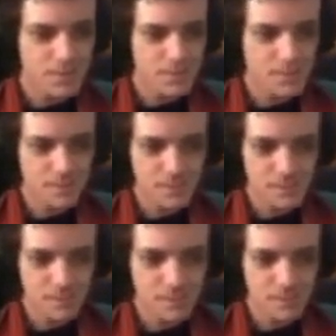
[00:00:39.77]

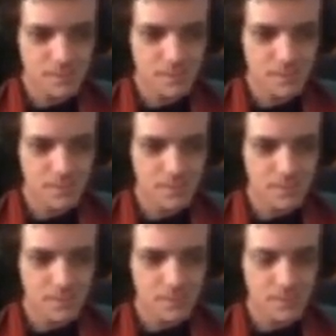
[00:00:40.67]

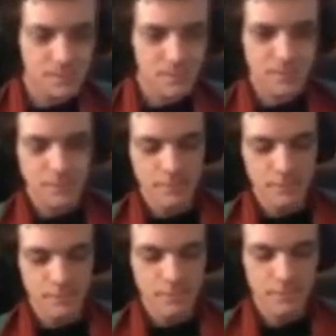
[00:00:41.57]

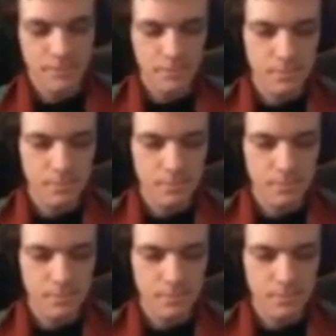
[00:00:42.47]
[no speech]